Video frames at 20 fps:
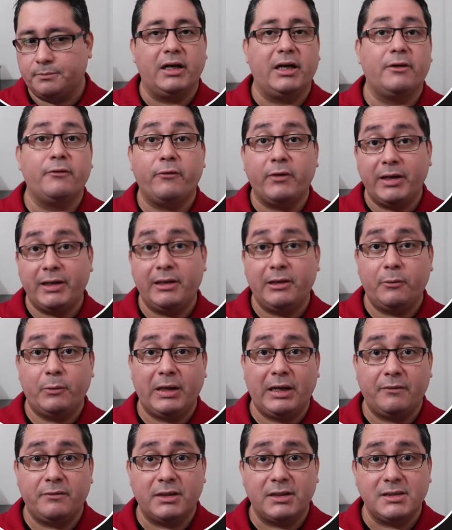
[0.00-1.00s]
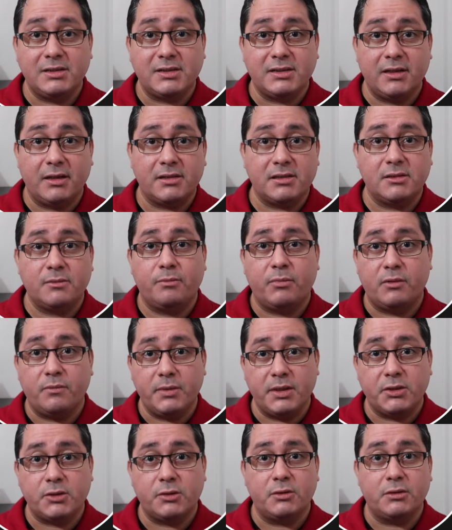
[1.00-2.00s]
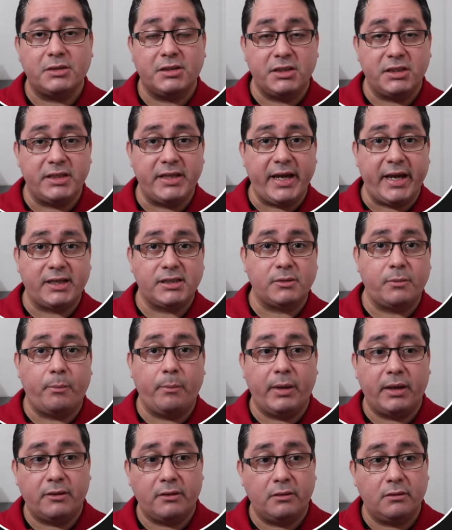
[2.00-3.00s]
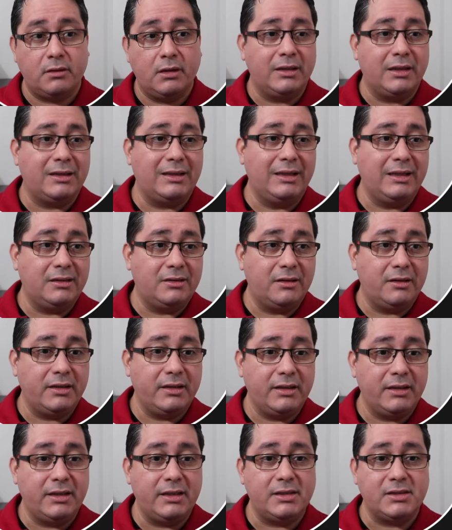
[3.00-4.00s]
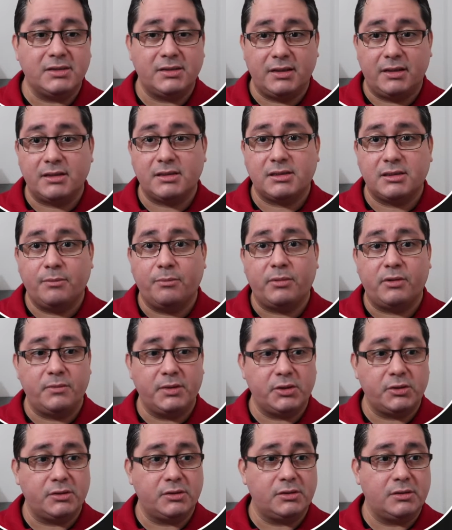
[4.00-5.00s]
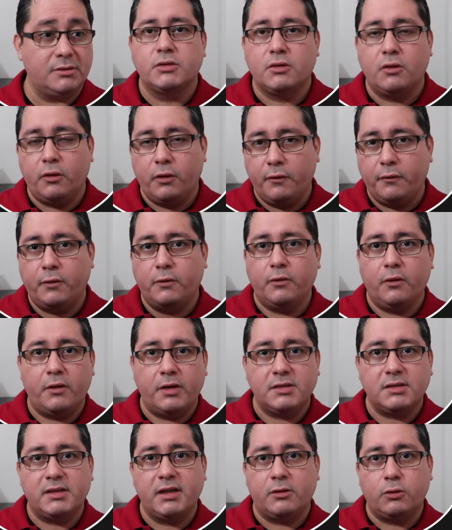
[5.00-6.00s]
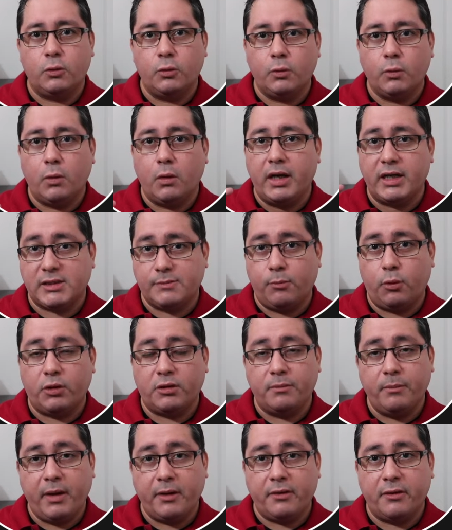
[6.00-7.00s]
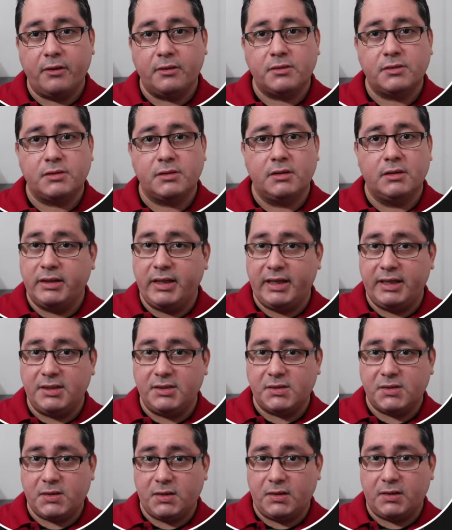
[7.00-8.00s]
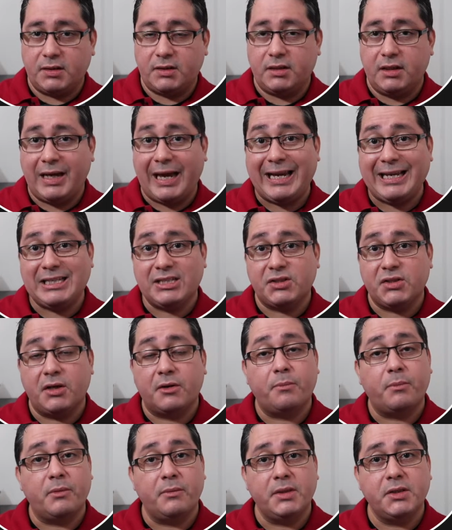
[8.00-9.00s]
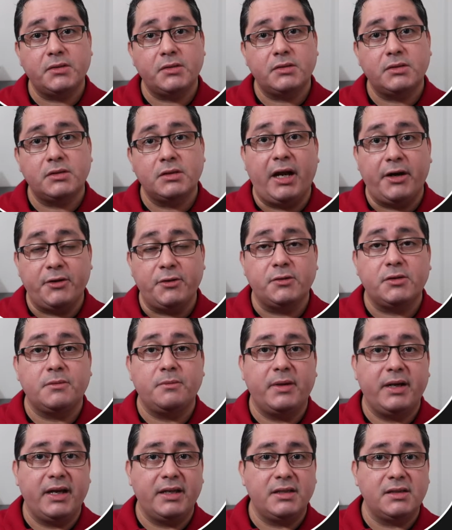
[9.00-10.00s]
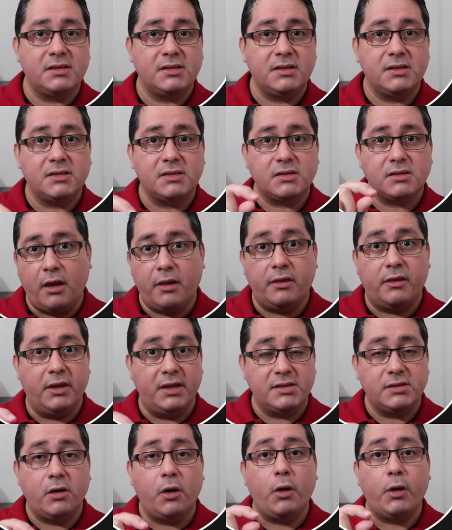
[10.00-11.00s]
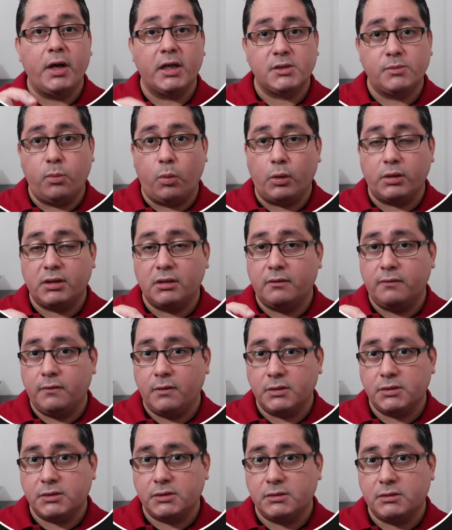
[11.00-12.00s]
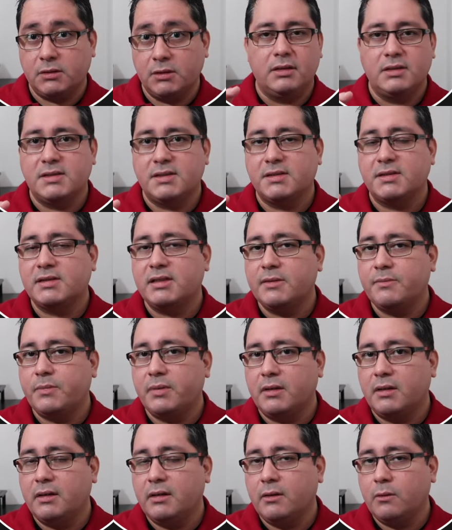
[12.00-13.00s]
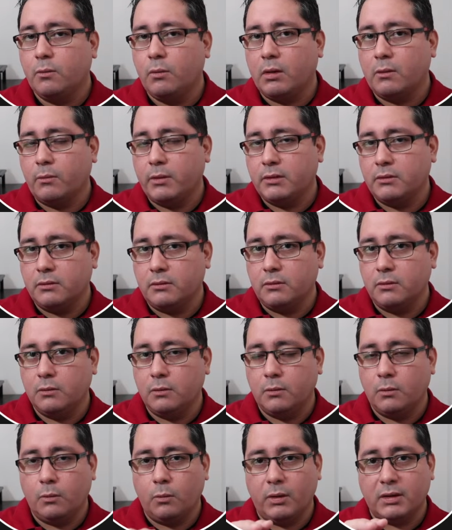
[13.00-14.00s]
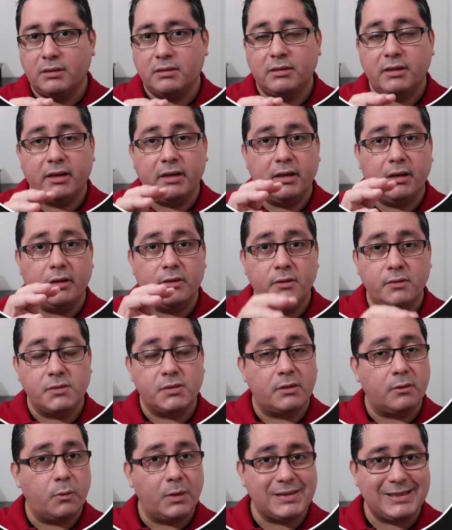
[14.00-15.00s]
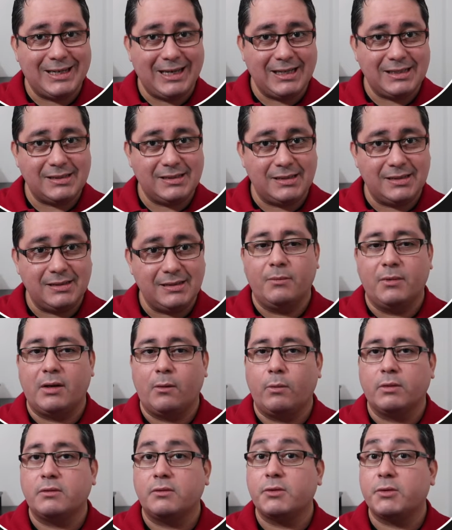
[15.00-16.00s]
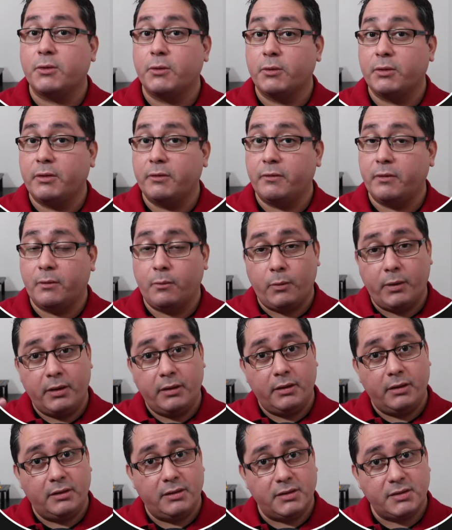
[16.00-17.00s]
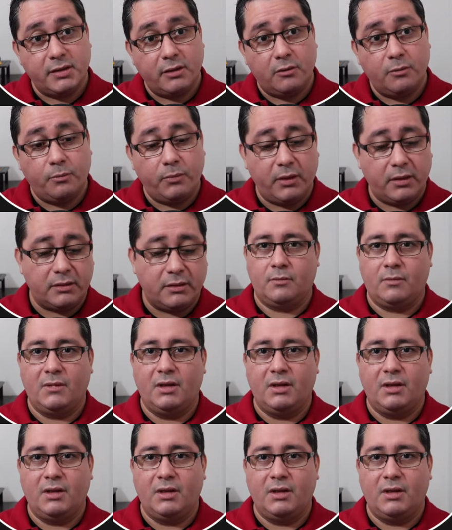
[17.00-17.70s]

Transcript: And finally, we have the insert permission tx method that literally inserts permissions. So if you notice, the two export methods, the insert and insert permissions, are using behind the scenes this unexported function. This is typically one way to do what the user was asking, but I want to show you a different way in the second part.